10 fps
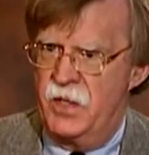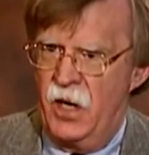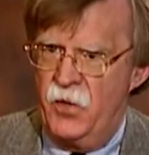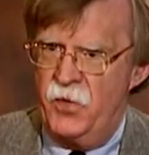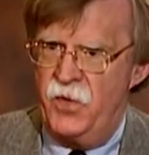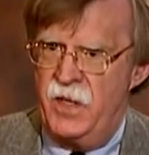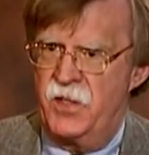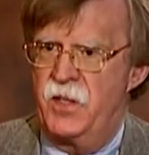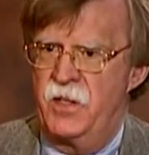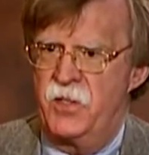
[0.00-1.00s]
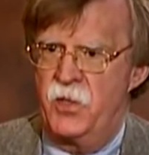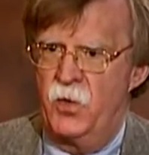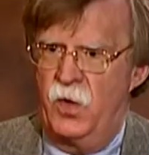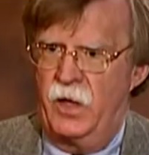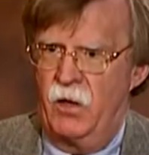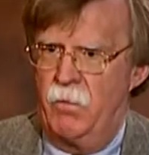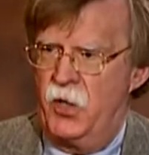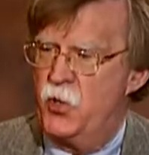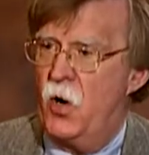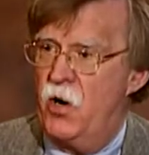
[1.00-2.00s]
The other things that it's doing are
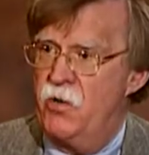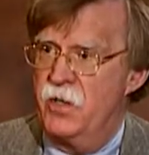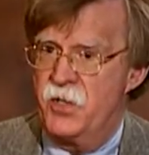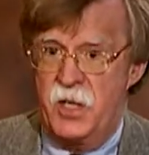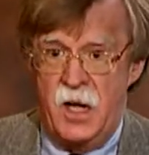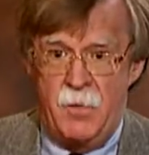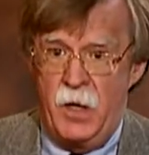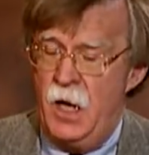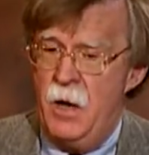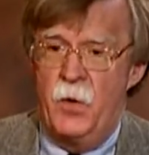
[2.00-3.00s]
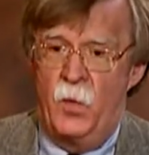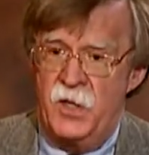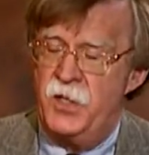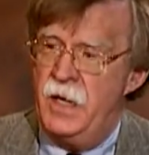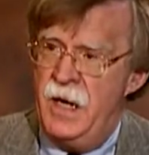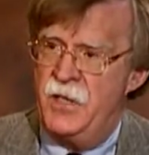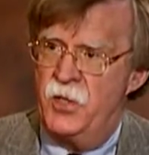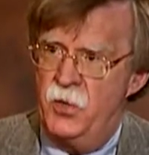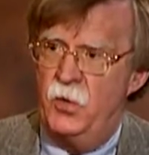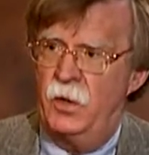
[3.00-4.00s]
much harder to stop, but once it has
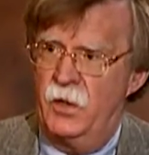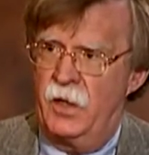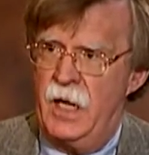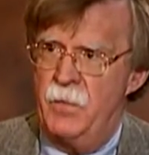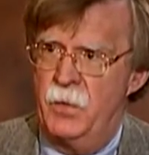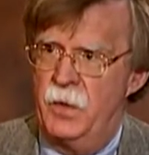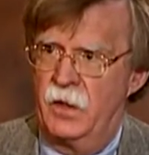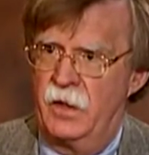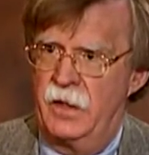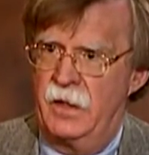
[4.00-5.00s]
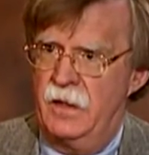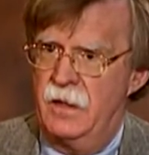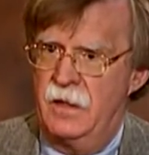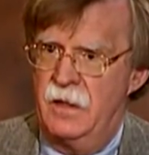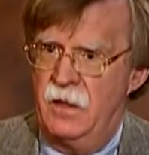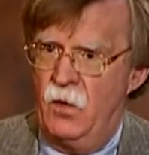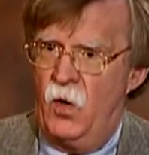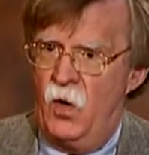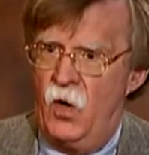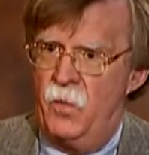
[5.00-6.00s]
a nuclear capability,
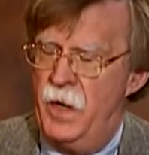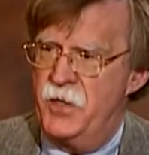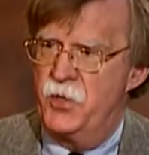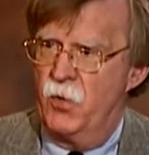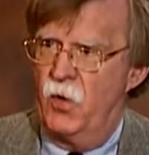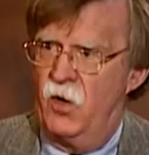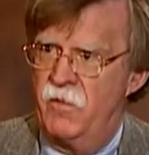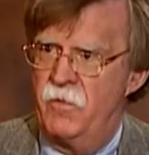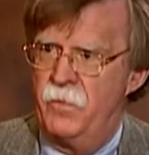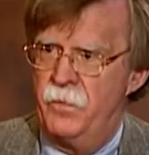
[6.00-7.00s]
all bets are off.